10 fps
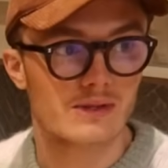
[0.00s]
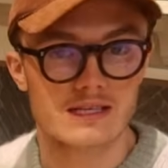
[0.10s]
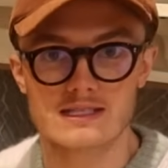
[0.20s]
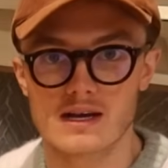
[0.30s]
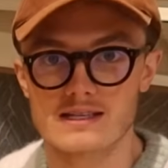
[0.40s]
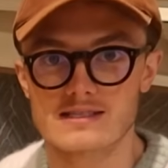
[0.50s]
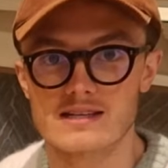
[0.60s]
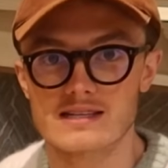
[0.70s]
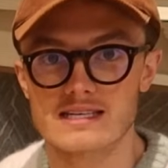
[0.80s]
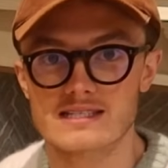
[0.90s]
with the size
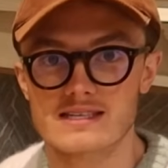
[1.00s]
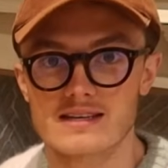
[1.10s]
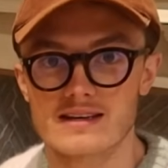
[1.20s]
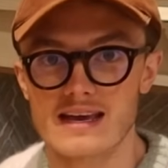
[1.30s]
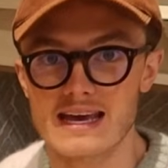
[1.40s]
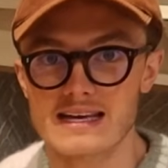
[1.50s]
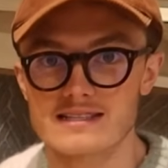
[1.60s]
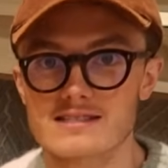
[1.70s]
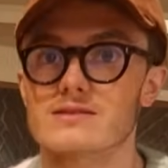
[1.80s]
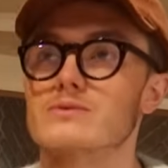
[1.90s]
that this
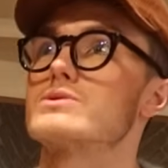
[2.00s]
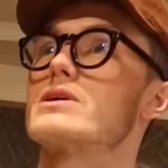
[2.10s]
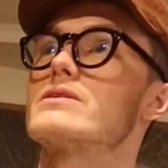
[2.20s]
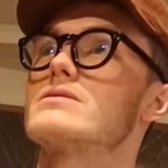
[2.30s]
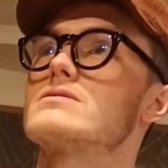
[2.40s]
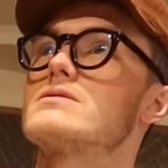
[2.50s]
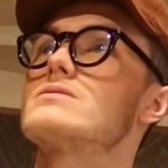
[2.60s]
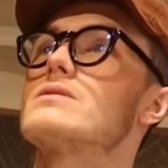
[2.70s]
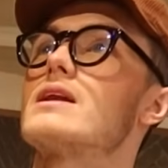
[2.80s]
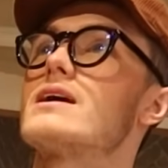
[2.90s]
is. Also,
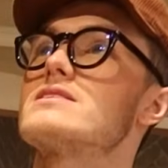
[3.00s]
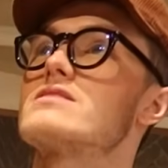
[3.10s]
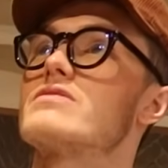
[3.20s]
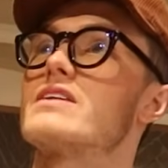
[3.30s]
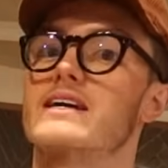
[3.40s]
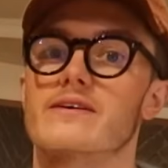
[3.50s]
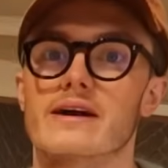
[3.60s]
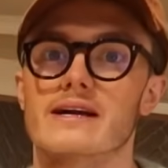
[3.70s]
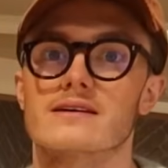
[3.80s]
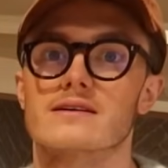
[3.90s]
ooh, the lights are
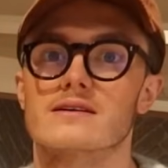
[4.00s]
flickering.